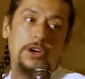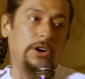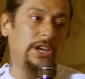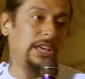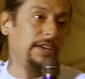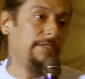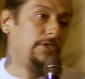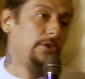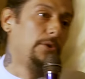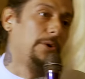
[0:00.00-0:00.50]
they'll
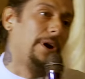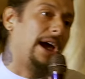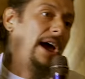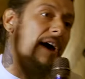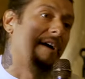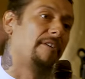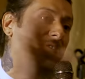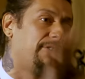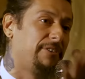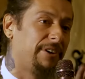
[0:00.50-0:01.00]
give you
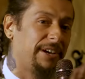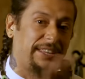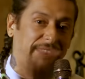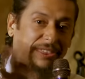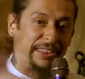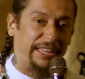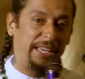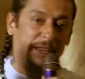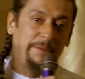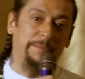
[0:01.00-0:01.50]

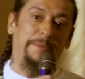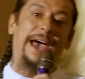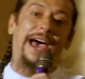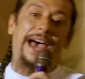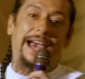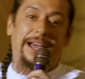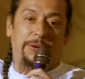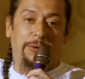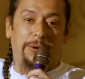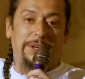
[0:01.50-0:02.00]
everything
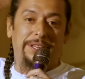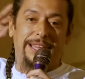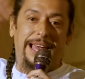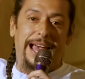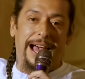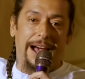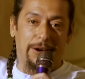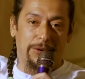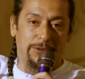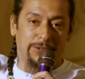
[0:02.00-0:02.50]
back
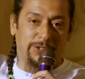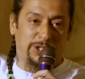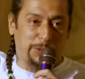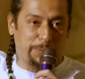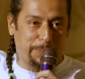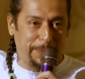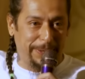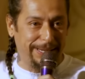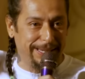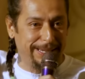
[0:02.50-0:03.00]
without
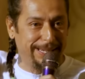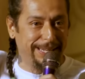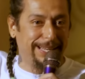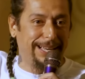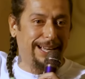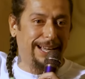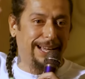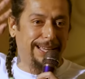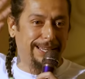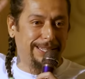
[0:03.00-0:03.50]

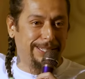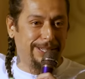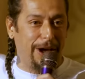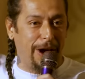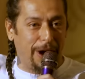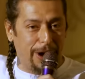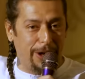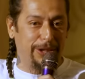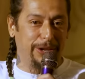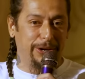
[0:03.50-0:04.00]
spending a
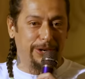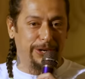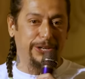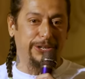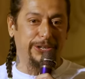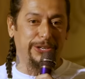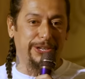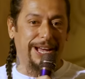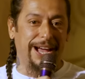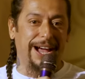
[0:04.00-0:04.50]
dollar,
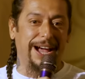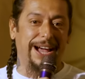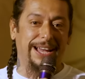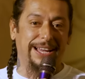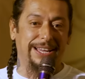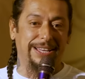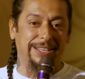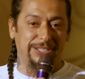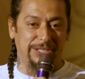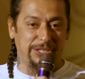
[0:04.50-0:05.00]
you
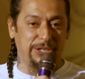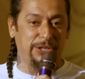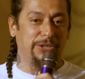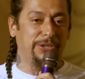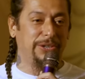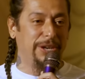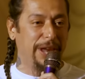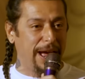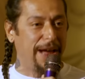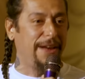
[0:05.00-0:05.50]
guys.
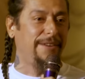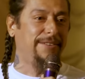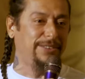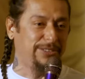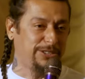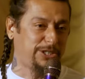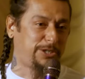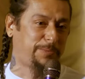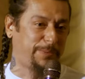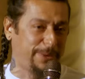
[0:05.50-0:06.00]
You'll
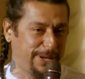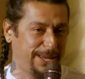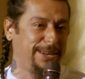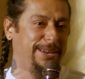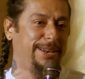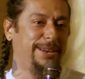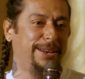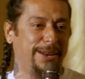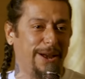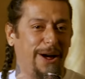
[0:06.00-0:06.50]
never
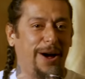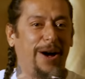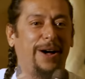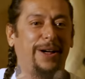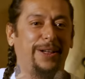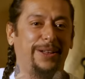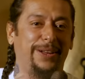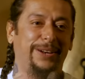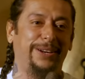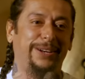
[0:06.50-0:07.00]
spend a
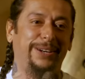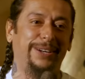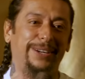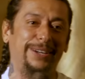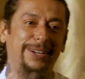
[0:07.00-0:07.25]
dollar.